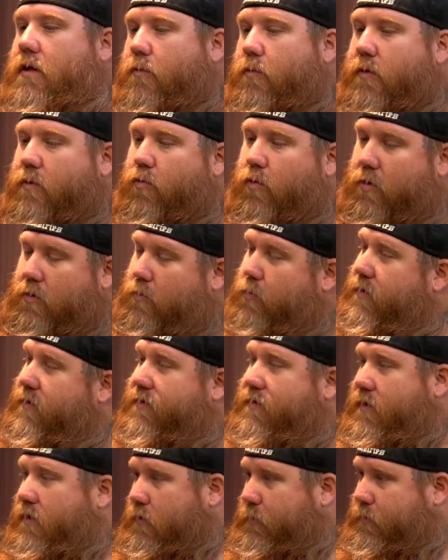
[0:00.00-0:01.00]
We work with
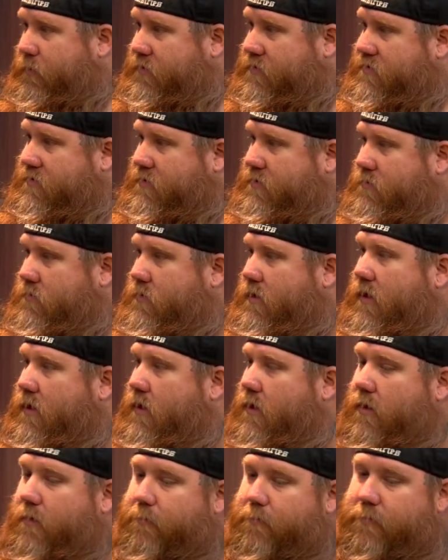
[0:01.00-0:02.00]
therapists.
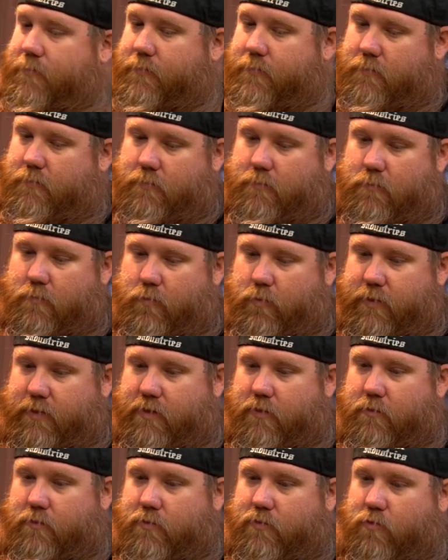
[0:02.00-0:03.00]
Um, we
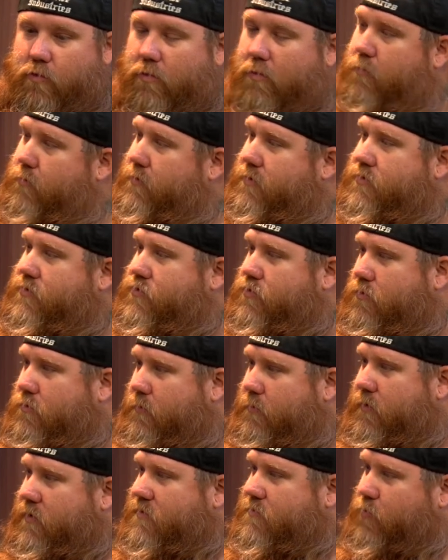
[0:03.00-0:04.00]
go to court with the children,
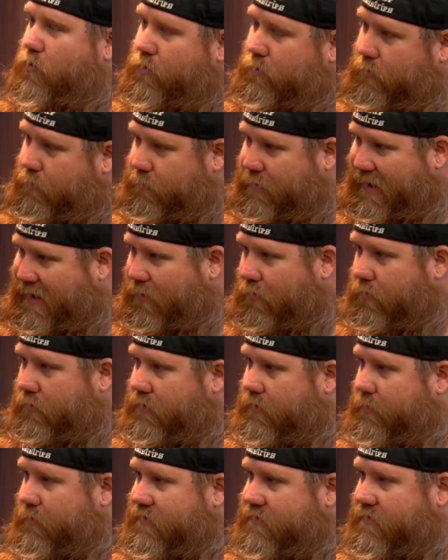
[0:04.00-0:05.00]
but it's more to empower
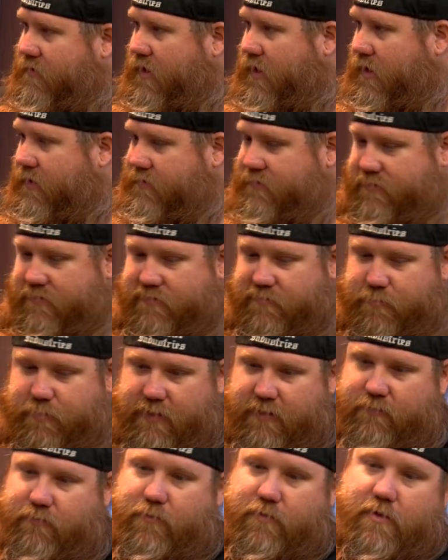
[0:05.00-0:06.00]
them. It's not to
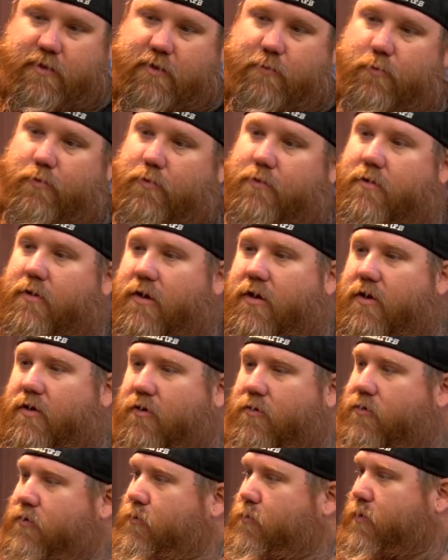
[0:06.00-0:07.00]
speak for them or
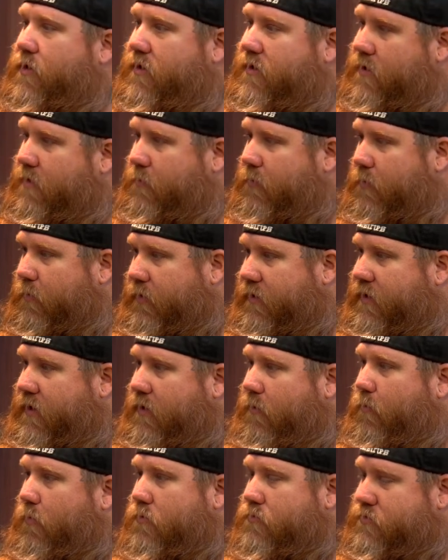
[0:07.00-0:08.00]
or do anything but be that
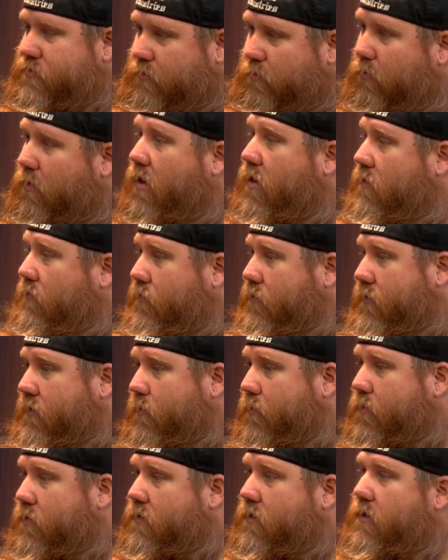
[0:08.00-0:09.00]
emotional rock for
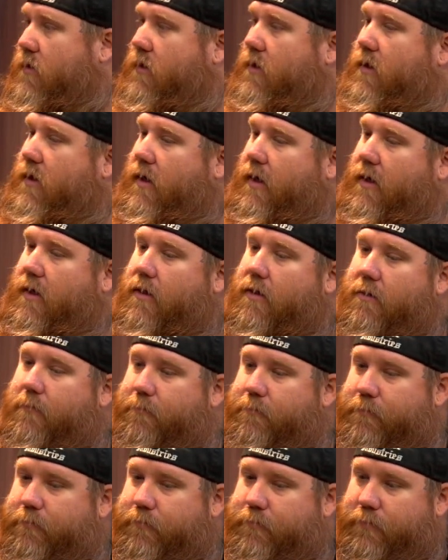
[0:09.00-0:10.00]
them.
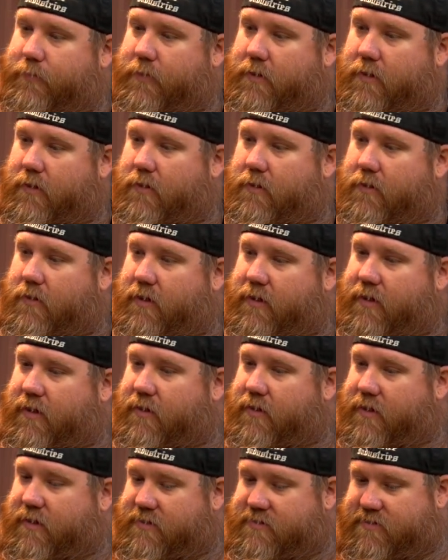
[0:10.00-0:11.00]
Um, again,
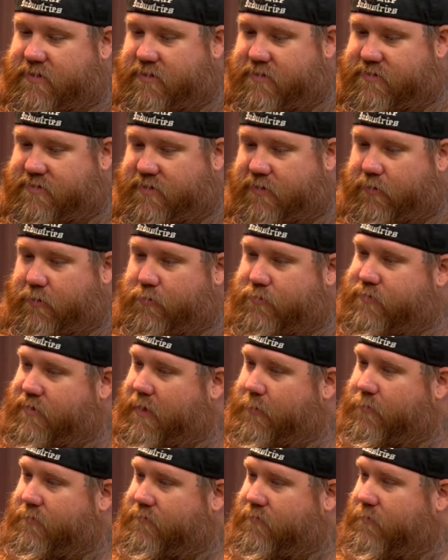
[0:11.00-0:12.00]
like I said, the
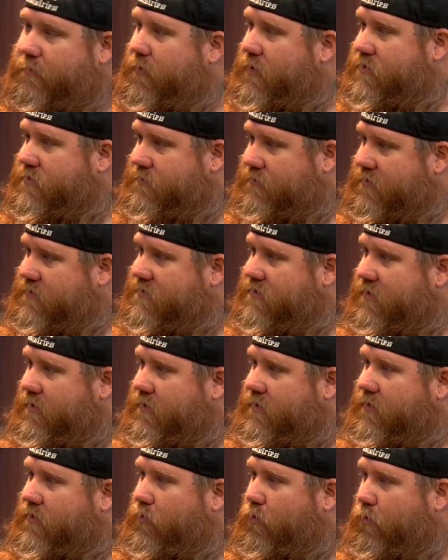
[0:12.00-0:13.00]
stereotype of a bunch of us sitting
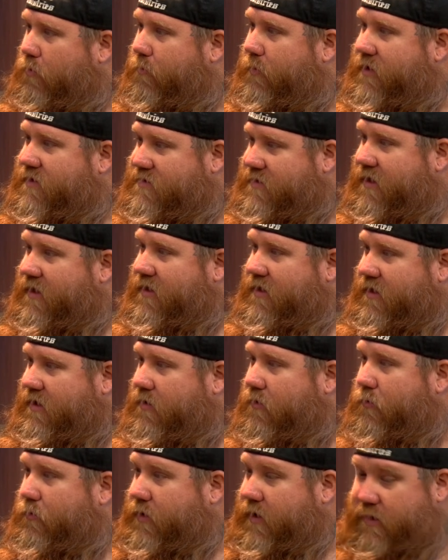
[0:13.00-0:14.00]
in court makes that
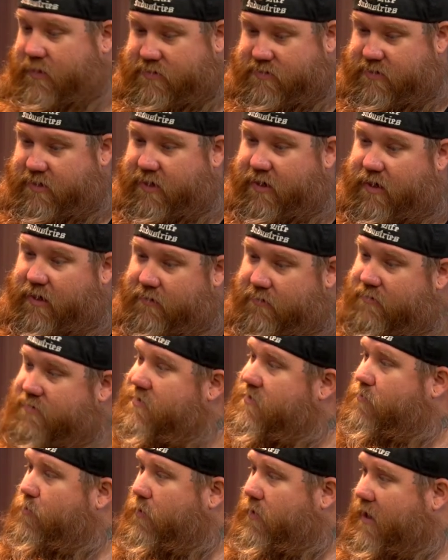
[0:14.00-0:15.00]
kid okay to say, "Hey,
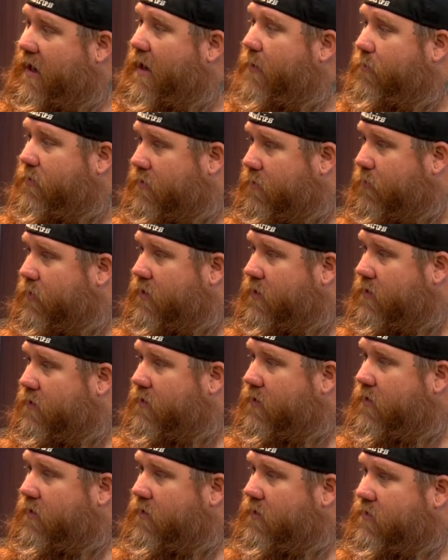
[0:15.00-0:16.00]
this is what happened to me."
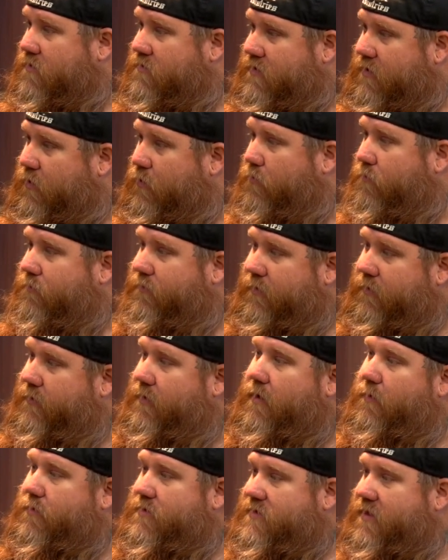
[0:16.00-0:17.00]
because they don't fear
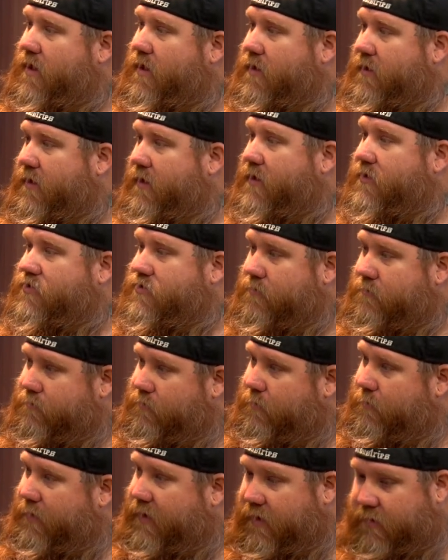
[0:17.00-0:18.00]
that retaliation
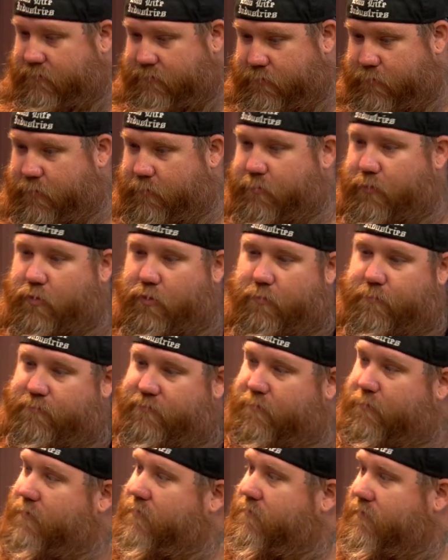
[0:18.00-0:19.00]
from that from the perp,
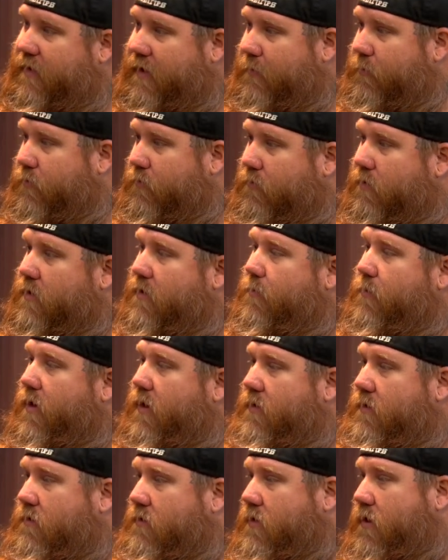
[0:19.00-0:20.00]
from the family, or
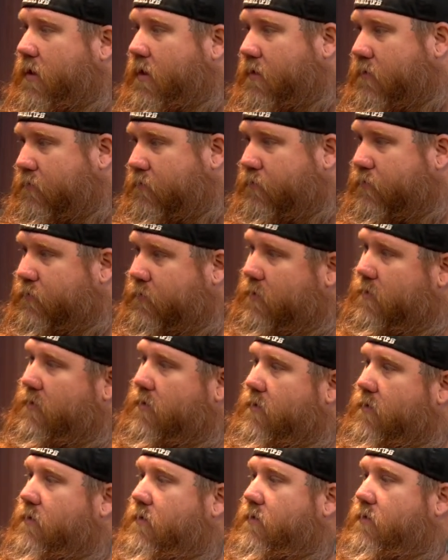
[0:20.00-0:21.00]
anybody. They're kind of
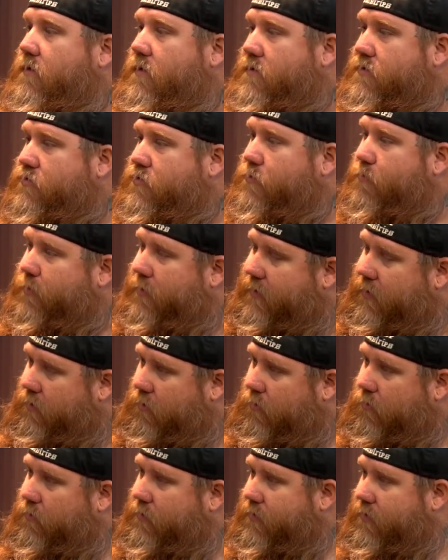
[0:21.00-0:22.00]
a
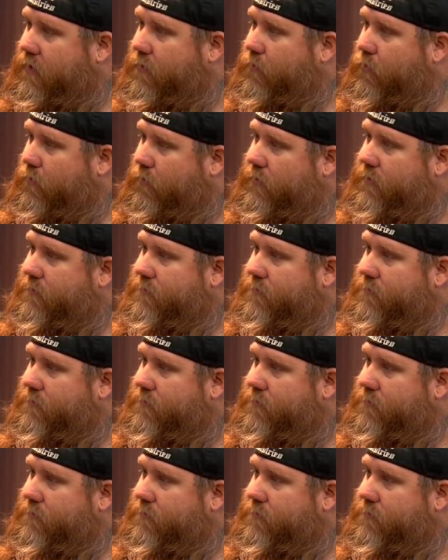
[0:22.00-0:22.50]
superhero at that point.